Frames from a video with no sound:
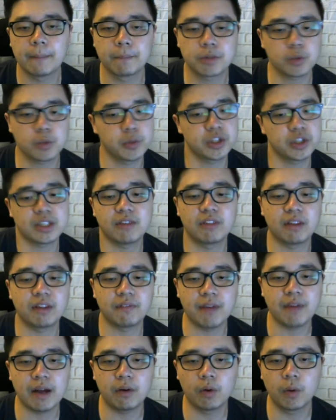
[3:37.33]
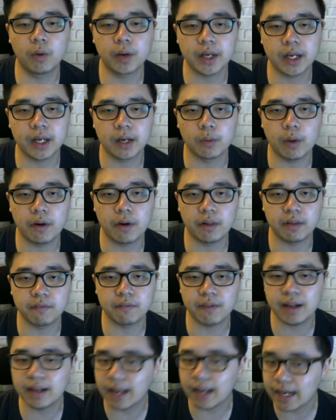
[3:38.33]
So we just have to defend over here. We have to
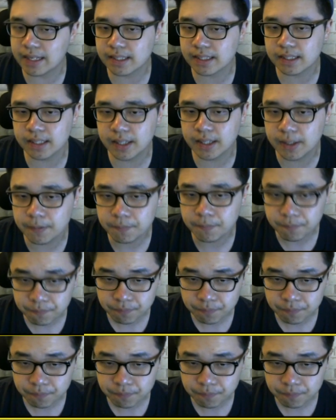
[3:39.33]
defend nicely.